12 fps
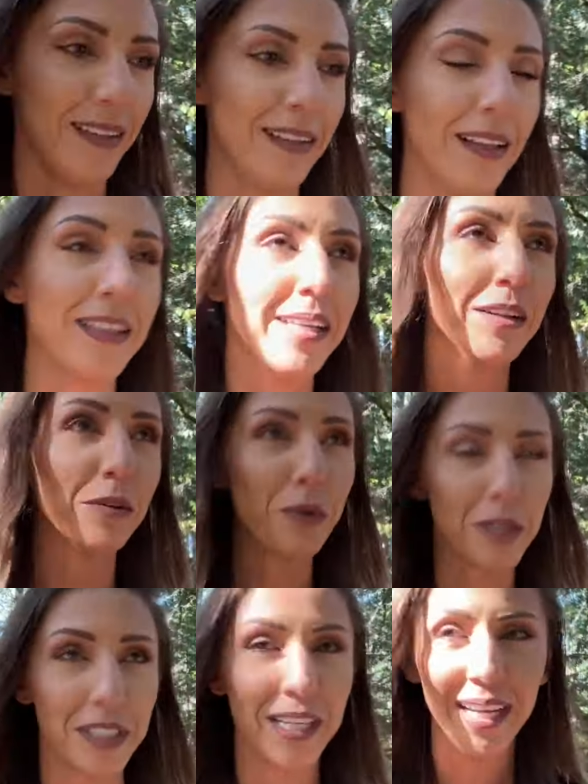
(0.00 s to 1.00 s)
not the end of the
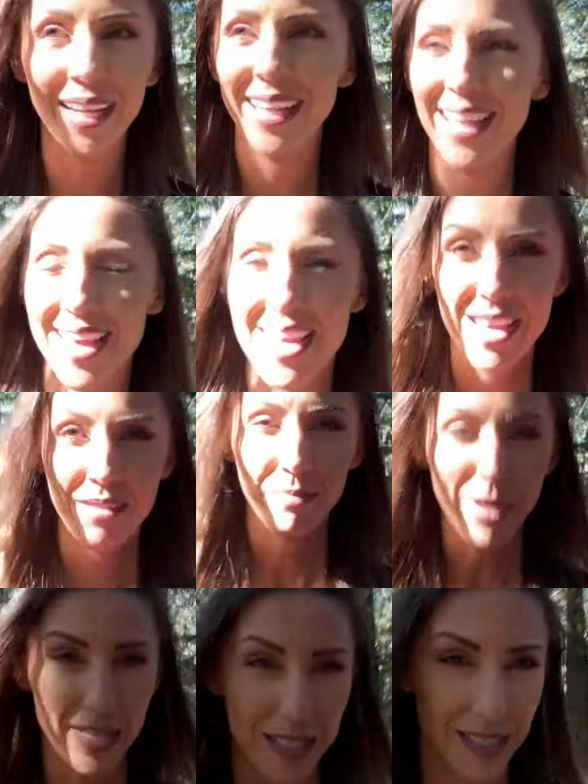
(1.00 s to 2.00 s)
world,
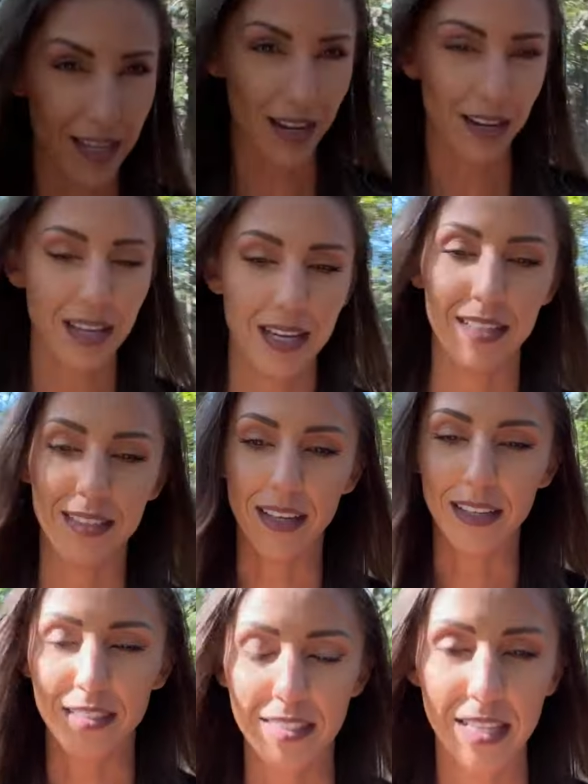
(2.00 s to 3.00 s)
but it
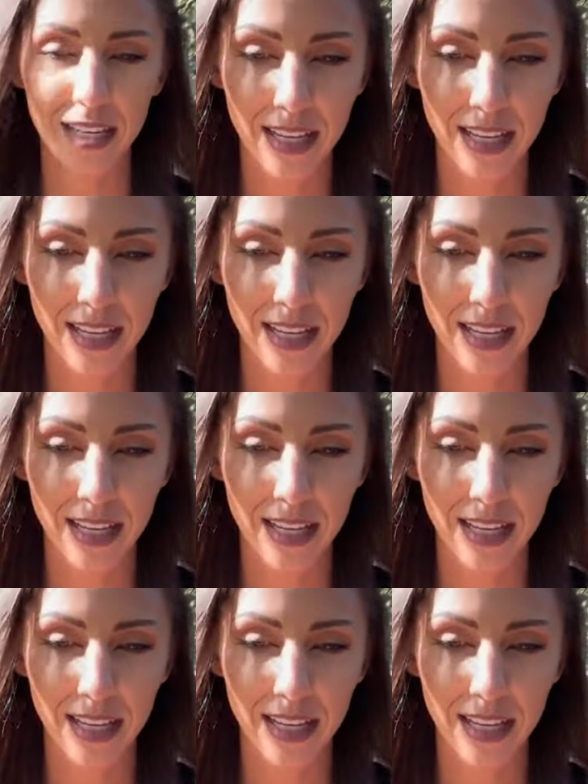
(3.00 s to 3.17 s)
does